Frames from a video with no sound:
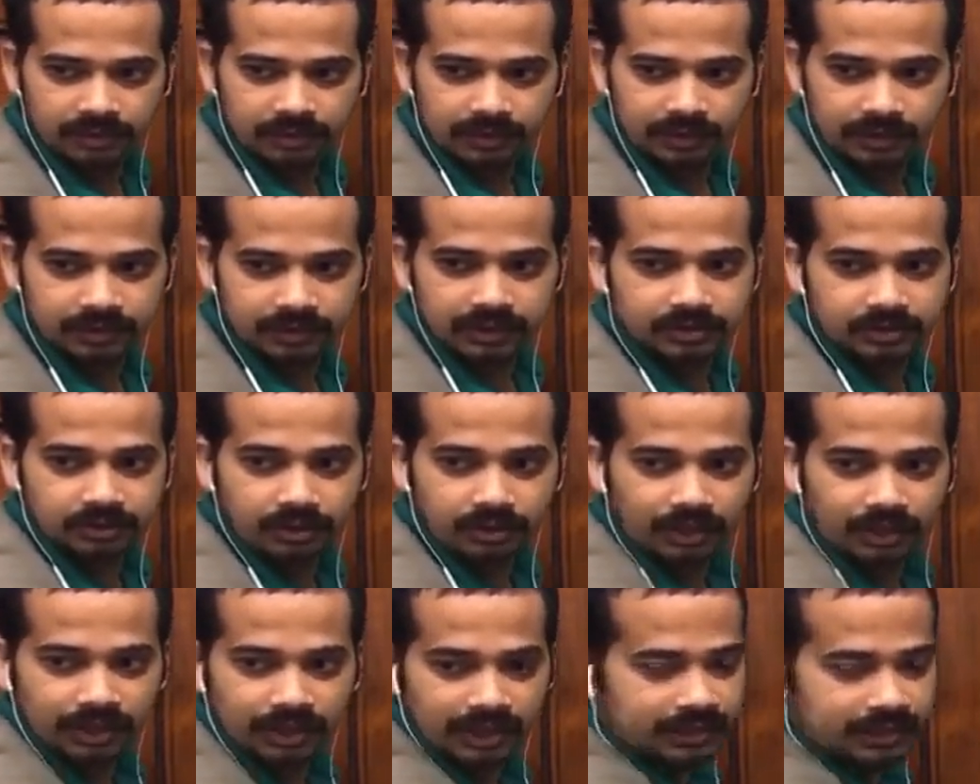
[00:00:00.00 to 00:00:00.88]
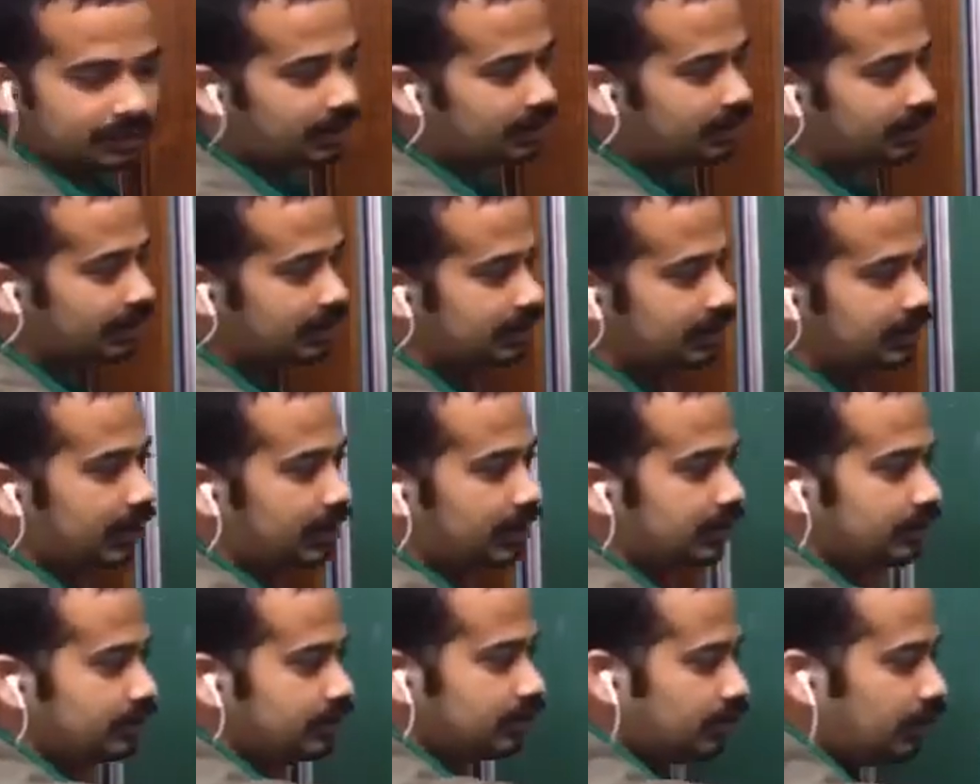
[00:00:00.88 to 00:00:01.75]
It's not like that
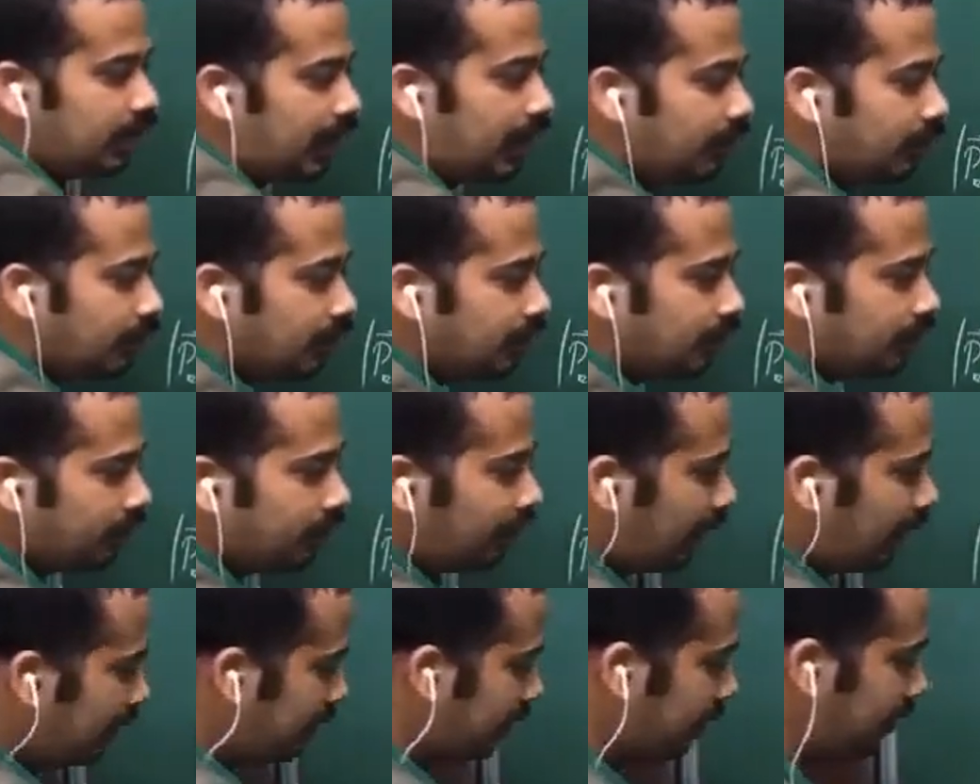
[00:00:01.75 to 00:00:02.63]
here you have wide